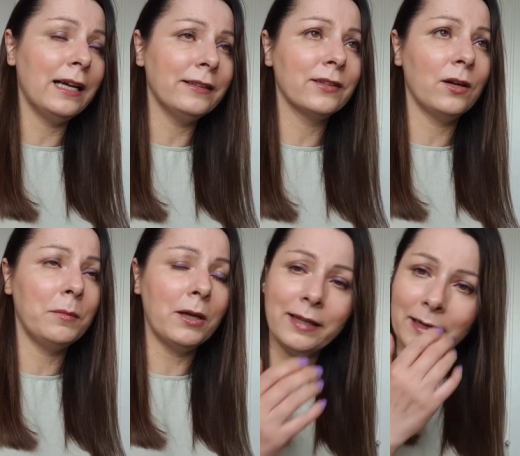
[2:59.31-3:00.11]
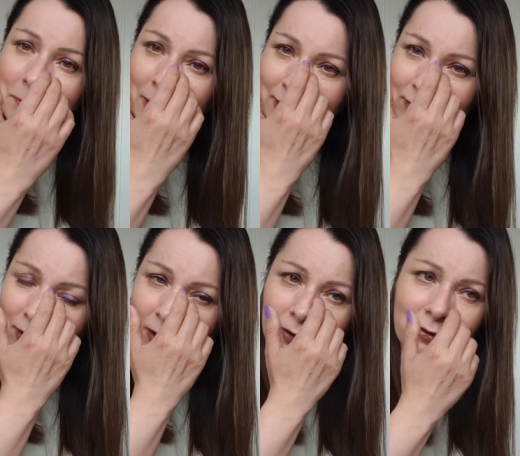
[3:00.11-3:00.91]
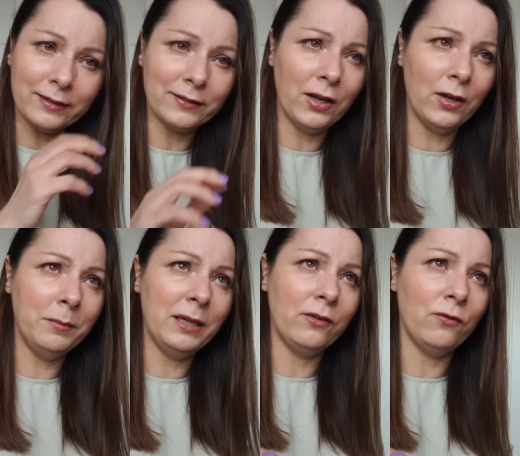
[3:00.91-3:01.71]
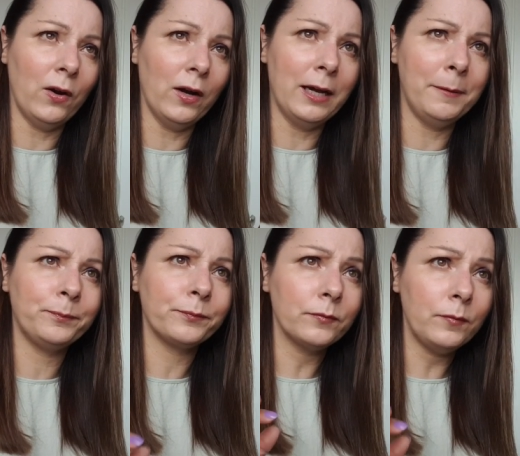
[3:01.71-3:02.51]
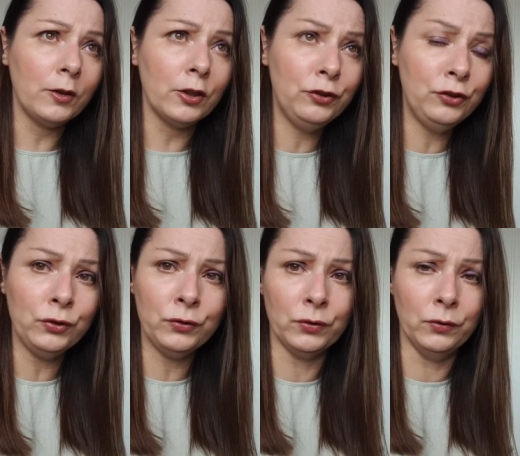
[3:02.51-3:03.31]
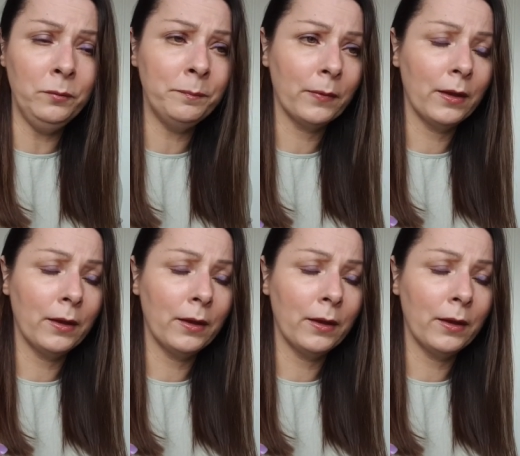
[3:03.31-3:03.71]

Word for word: last time I did manage to contact Hermes via shuttle